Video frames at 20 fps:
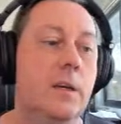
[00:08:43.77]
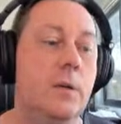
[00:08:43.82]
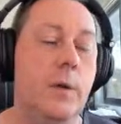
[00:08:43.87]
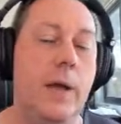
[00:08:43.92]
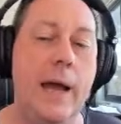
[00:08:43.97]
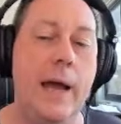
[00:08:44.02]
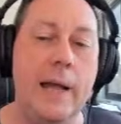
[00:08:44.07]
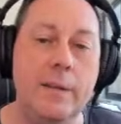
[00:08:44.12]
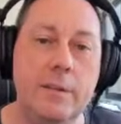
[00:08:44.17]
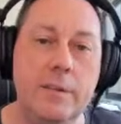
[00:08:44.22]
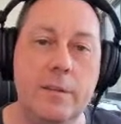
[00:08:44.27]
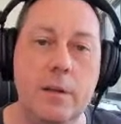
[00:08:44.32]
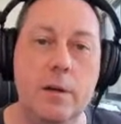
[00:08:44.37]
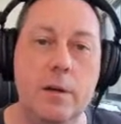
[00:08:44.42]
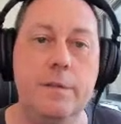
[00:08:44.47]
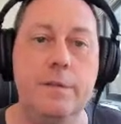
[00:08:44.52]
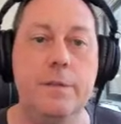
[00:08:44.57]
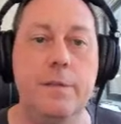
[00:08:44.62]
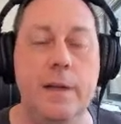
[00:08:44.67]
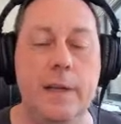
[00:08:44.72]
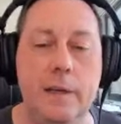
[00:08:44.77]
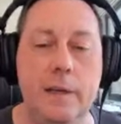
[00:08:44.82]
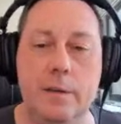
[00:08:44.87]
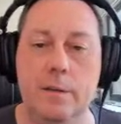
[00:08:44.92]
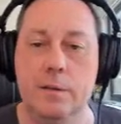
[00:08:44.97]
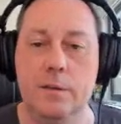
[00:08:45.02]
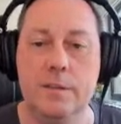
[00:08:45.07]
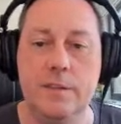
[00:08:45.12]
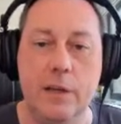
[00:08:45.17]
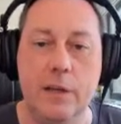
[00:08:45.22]
You add stuff and it
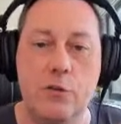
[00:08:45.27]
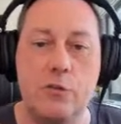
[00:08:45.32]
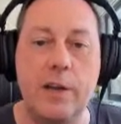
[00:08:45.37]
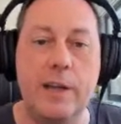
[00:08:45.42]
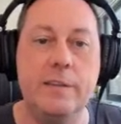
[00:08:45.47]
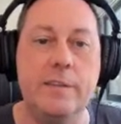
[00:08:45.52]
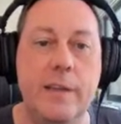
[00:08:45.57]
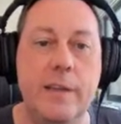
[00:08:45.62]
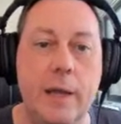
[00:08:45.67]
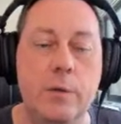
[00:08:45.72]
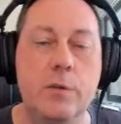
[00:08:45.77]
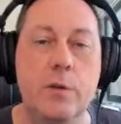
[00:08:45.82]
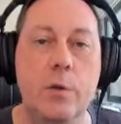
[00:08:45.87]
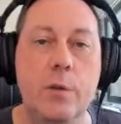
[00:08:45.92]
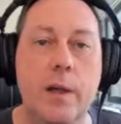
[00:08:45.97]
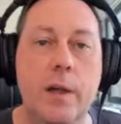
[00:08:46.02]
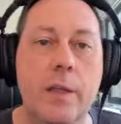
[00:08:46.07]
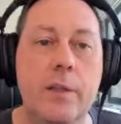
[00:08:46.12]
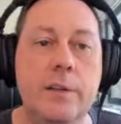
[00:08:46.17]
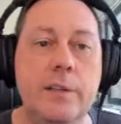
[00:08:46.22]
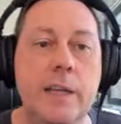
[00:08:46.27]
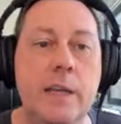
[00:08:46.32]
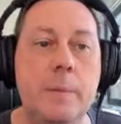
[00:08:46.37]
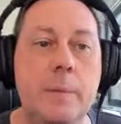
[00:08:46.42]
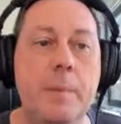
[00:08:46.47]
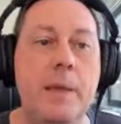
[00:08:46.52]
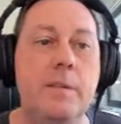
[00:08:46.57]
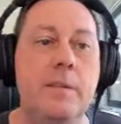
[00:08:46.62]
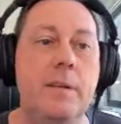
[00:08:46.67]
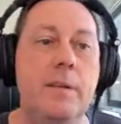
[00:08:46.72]
synchronizes out to all the other
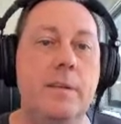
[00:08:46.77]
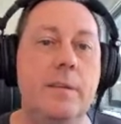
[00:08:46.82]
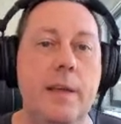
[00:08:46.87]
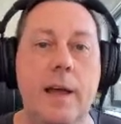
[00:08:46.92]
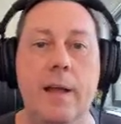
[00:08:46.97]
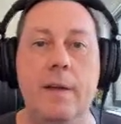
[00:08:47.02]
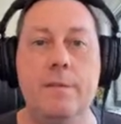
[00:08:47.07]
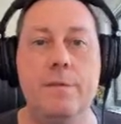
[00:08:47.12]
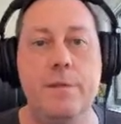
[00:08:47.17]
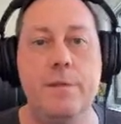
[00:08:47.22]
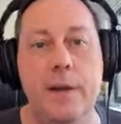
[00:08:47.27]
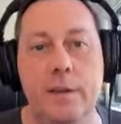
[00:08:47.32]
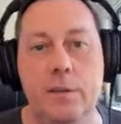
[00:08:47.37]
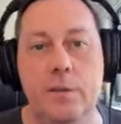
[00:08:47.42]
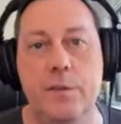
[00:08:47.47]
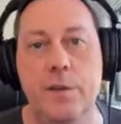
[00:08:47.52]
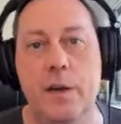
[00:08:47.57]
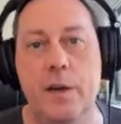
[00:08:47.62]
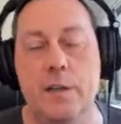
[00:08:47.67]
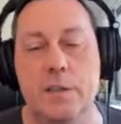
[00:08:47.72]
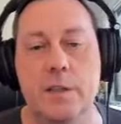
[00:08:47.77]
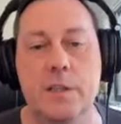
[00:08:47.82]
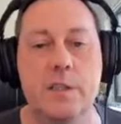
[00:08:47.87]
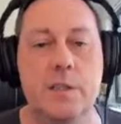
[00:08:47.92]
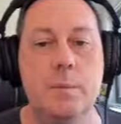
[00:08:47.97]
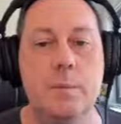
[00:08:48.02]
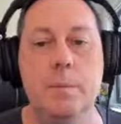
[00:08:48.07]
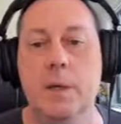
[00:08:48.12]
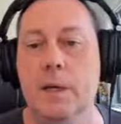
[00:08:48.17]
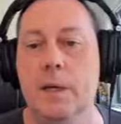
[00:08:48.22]
databases and vice versa.
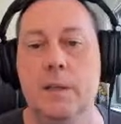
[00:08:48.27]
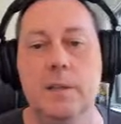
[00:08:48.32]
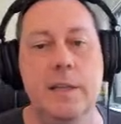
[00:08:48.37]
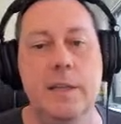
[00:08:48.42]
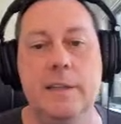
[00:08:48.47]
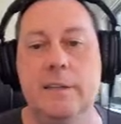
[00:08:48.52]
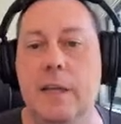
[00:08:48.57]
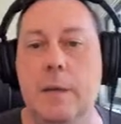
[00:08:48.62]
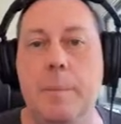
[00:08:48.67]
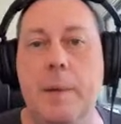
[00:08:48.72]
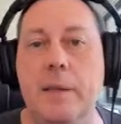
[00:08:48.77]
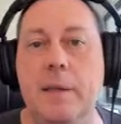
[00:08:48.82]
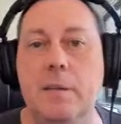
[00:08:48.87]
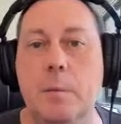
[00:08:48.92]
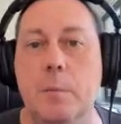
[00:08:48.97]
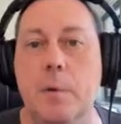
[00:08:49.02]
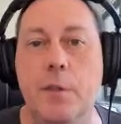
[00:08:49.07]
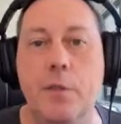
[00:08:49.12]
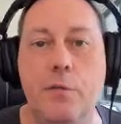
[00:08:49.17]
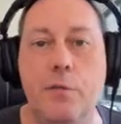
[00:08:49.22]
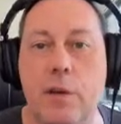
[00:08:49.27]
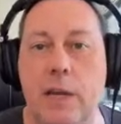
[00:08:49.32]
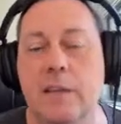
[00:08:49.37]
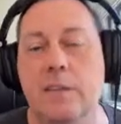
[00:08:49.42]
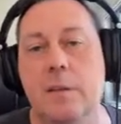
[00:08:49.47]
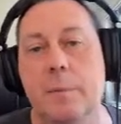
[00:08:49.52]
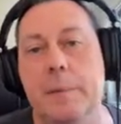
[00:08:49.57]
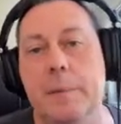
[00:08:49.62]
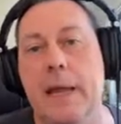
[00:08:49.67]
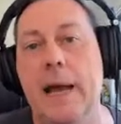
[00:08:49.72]
Some like database number 3,
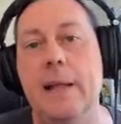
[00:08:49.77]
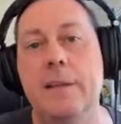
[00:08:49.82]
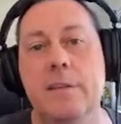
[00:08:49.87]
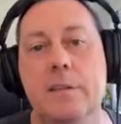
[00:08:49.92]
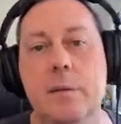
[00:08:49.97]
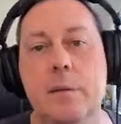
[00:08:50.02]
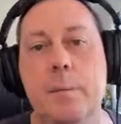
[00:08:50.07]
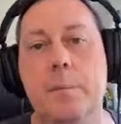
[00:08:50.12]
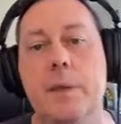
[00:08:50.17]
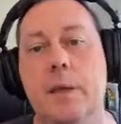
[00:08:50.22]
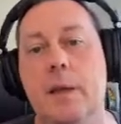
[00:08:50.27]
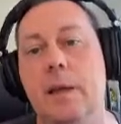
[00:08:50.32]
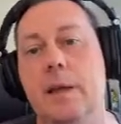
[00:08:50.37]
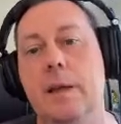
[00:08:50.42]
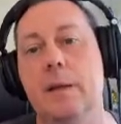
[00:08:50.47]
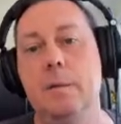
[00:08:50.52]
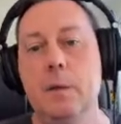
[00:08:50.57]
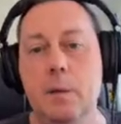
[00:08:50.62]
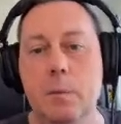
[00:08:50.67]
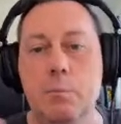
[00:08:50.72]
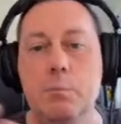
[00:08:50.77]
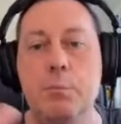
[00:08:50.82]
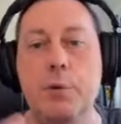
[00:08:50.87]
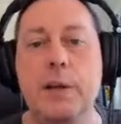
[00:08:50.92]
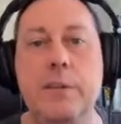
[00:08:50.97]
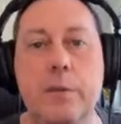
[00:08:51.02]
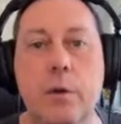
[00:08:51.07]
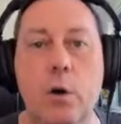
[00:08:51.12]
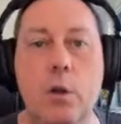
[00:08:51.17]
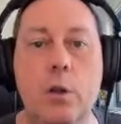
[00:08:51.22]
somebody adds something and it
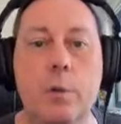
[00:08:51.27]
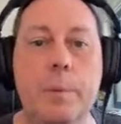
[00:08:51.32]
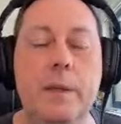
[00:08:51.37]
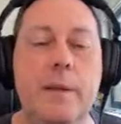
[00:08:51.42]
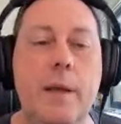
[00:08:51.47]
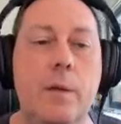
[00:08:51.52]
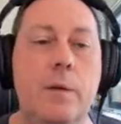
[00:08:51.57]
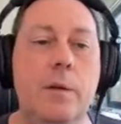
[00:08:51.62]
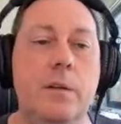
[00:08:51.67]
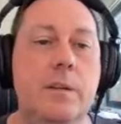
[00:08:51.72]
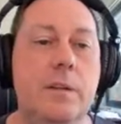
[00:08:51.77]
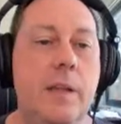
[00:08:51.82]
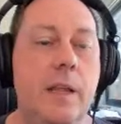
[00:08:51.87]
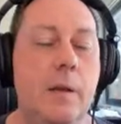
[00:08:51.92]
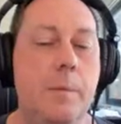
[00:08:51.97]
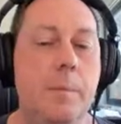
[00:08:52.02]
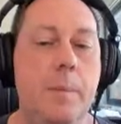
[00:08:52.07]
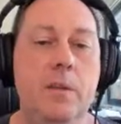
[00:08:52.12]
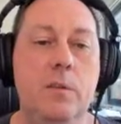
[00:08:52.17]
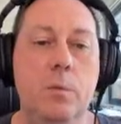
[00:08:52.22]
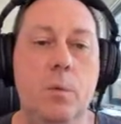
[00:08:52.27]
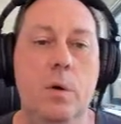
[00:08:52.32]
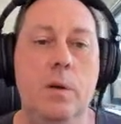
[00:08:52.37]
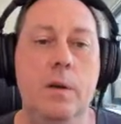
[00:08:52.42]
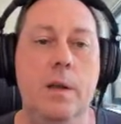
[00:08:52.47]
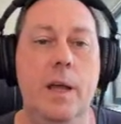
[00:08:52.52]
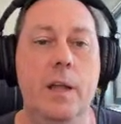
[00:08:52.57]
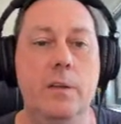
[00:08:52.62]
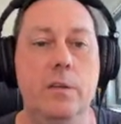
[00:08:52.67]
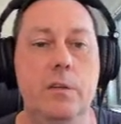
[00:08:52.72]
brings it all the way down into database 1
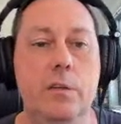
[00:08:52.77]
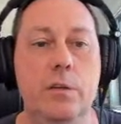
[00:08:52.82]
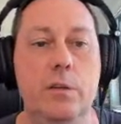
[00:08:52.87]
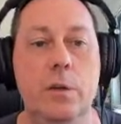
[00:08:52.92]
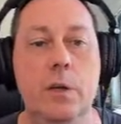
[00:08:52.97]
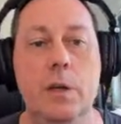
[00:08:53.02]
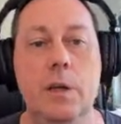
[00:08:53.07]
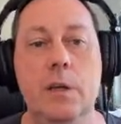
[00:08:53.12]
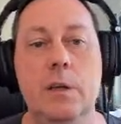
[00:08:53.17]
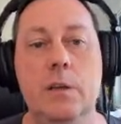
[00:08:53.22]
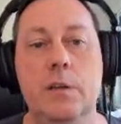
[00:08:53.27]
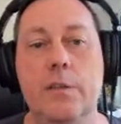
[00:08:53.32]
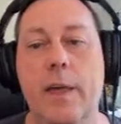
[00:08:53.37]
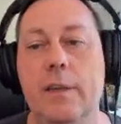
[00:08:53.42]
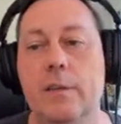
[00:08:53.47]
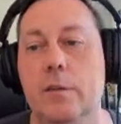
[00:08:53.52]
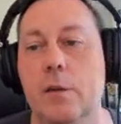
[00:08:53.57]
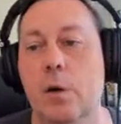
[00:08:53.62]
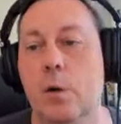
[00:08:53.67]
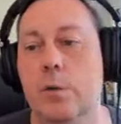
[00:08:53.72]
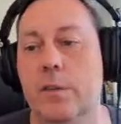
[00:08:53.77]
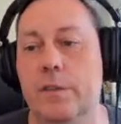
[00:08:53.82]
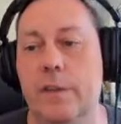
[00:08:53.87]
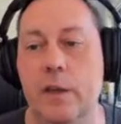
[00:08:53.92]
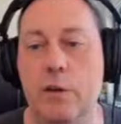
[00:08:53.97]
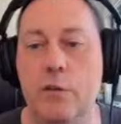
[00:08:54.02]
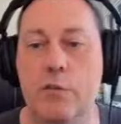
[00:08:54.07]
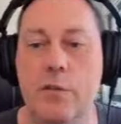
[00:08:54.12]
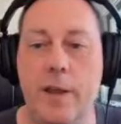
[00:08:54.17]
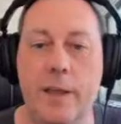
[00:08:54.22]
and 2. So that's called
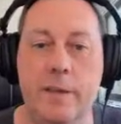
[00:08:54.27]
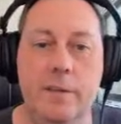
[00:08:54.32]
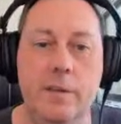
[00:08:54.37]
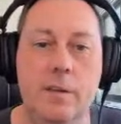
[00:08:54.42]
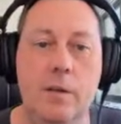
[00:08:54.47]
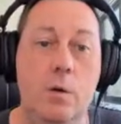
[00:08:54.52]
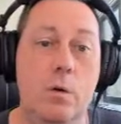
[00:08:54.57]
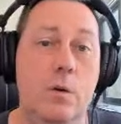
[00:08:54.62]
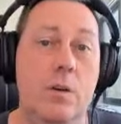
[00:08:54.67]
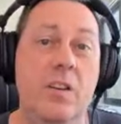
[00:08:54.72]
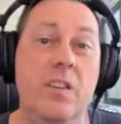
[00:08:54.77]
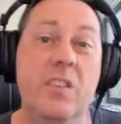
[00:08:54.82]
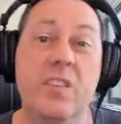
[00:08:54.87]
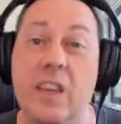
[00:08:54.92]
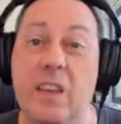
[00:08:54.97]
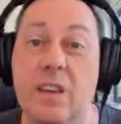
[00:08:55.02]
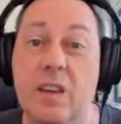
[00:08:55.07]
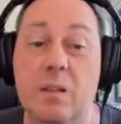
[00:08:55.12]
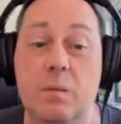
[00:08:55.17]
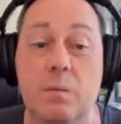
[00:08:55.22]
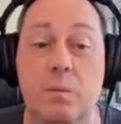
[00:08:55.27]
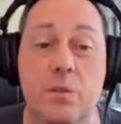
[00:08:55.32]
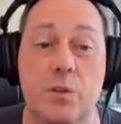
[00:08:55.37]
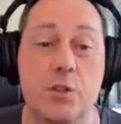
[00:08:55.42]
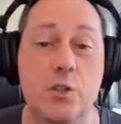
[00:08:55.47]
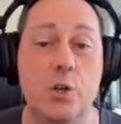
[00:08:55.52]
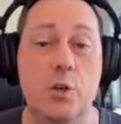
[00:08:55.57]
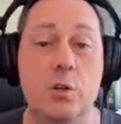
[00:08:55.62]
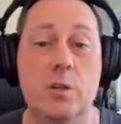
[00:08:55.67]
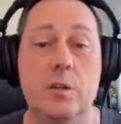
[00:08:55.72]
synchronizing or syncing for
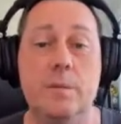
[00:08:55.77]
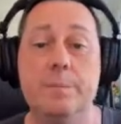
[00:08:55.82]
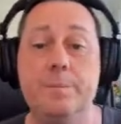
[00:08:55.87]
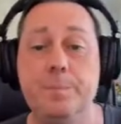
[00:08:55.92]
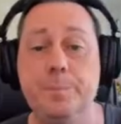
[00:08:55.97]
short.